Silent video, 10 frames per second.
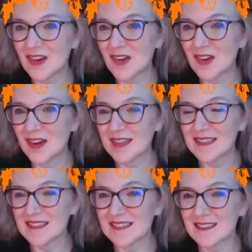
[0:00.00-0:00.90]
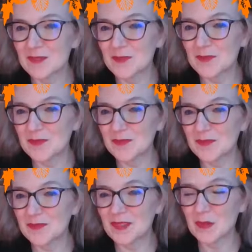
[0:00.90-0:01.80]
All right.
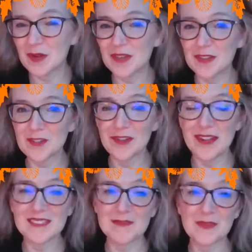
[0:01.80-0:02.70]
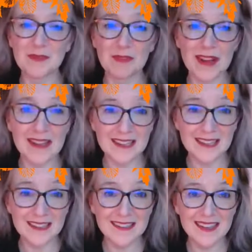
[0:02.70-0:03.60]
Well, you guys have been
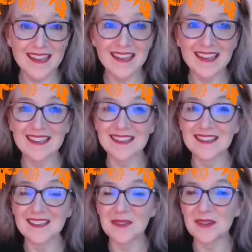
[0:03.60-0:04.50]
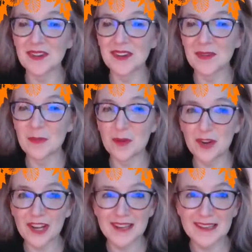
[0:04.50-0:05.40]
writing and
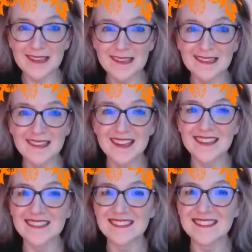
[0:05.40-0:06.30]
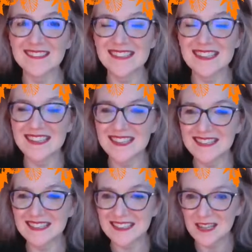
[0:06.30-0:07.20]
working it and
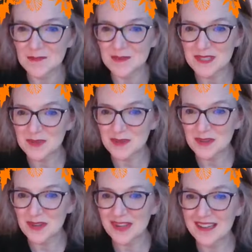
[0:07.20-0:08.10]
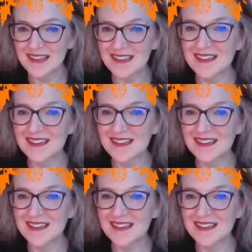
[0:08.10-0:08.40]
sneaking in times to work.